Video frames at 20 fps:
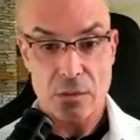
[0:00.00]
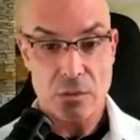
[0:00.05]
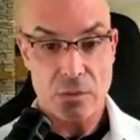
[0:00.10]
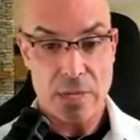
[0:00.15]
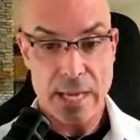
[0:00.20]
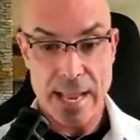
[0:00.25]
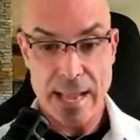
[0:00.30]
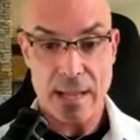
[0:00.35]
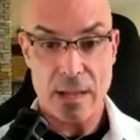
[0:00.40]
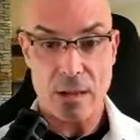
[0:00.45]

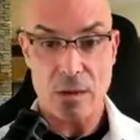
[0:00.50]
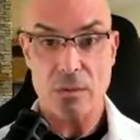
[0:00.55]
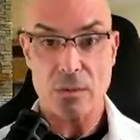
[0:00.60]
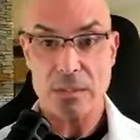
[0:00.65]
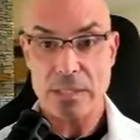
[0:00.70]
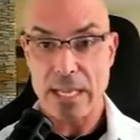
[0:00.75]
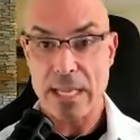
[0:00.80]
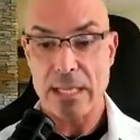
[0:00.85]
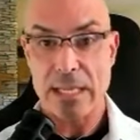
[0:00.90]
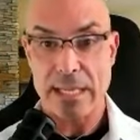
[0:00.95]
now
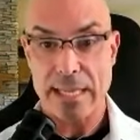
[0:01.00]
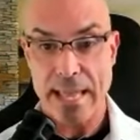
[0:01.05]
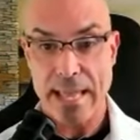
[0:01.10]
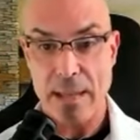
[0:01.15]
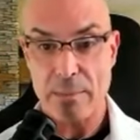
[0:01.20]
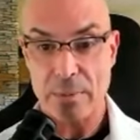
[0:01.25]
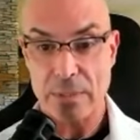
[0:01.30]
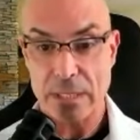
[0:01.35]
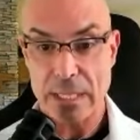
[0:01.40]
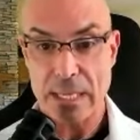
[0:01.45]
taking
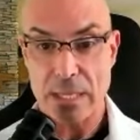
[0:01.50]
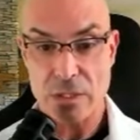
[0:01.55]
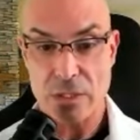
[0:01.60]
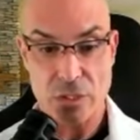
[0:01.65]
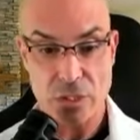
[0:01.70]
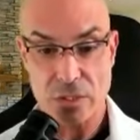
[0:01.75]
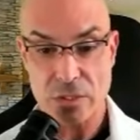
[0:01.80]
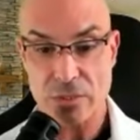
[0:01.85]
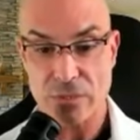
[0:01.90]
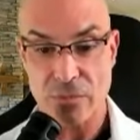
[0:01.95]

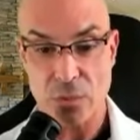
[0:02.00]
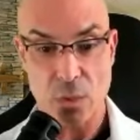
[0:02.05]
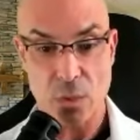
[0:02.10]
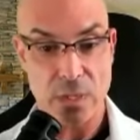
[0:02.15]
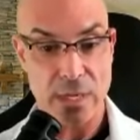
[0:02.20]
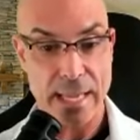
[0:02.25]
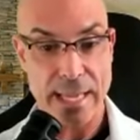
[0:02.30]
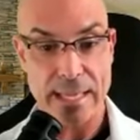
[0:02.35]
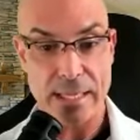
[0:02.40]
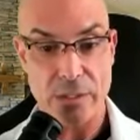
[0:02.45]
applications
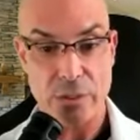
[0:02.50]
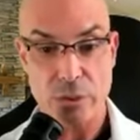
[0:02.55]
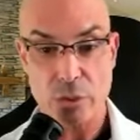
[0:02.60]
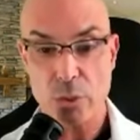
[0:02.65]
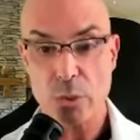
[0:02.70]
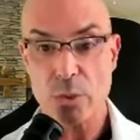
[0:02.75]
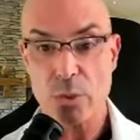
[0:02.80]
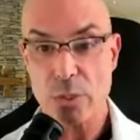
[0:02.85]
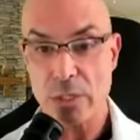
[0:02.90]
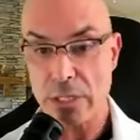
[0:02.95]
for a
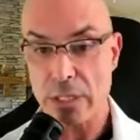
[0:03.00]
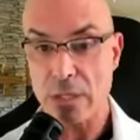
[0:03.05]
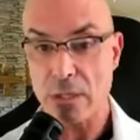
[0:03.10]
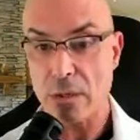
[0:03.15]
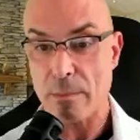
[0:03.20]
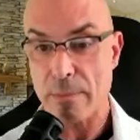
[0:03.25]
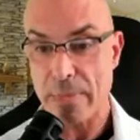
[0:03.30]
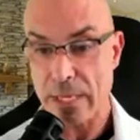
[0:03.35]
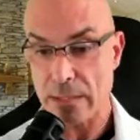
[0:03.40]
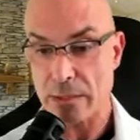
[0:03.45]
two
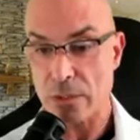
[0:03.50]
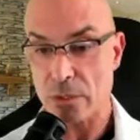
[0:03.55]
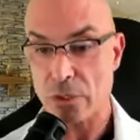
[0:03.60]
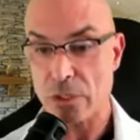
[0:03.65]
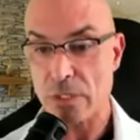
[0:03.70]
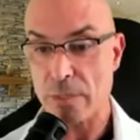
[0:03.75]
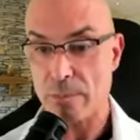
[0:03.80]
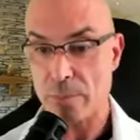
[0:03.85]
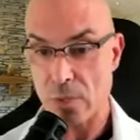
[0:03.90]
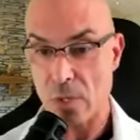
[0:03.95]
year
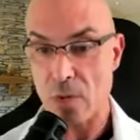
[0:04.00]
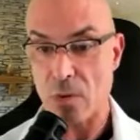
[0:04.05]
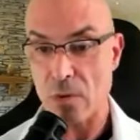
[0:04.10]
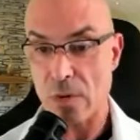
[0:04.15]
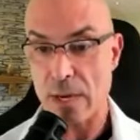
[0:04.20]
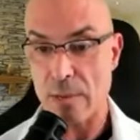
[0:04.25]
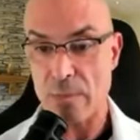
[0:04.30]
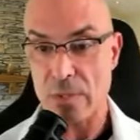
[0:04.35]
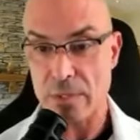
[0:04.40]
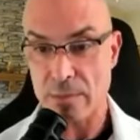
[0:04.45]
mentorship
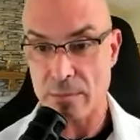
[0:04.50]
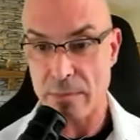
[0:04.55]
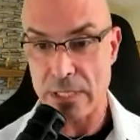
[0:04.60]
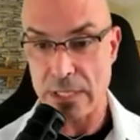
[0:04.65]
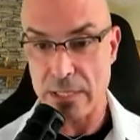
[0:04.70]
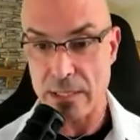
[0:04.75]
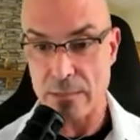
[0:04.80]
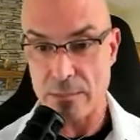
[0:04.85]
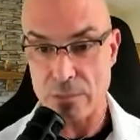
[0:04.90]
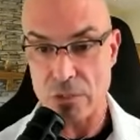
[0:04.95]
program with
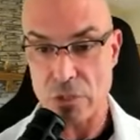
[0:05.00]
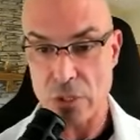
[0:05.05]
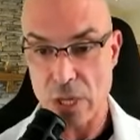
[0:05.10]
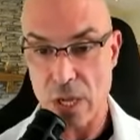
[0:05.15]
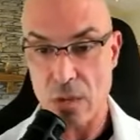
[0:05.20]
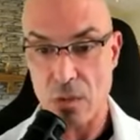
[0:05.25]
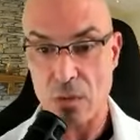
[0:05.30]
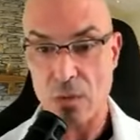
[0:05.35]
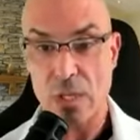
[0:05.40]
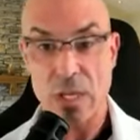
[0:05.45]
Medium
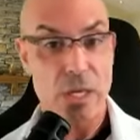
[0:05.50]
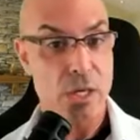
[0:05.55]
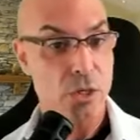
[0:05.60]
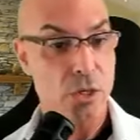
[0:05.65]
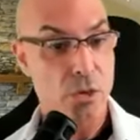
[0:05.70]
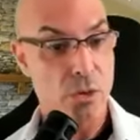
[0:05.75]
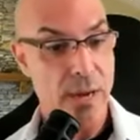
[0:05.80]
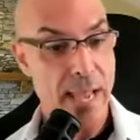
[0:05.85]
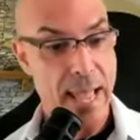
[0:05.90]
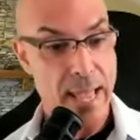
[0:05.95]
Joe.
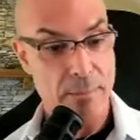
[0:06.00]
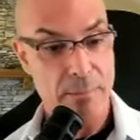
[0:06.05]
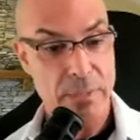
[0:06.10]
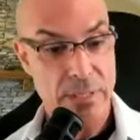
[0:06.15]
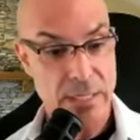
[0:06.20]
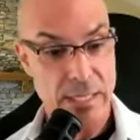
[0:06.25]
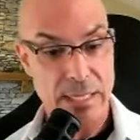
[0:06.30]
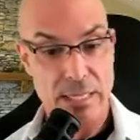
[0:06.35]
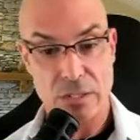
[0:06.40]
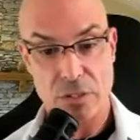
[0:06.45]
Your
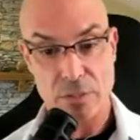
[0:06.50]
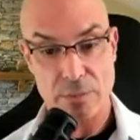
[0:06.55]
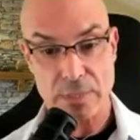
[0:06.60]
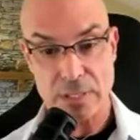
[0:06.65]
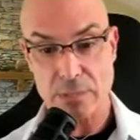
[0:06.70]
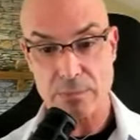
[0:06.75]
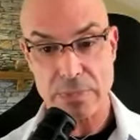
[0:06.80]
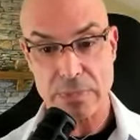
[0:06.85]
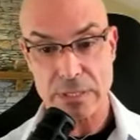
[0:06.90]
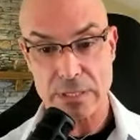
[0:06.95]
application
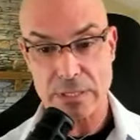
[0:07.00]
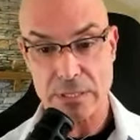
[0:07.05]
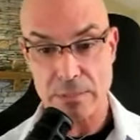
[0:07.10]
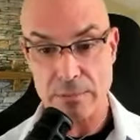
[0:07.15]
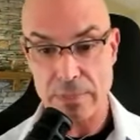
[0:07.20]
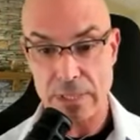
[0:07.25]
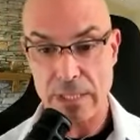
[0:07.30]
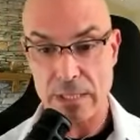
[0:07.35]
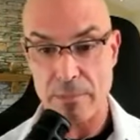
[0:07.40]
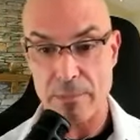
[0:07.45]
must be
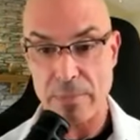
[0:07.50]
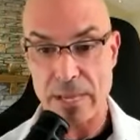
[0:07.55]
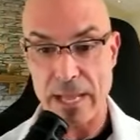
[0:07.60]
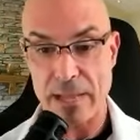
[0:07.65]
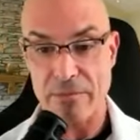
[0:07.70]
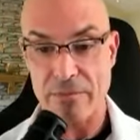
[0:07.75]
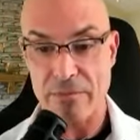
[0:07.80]
submitted by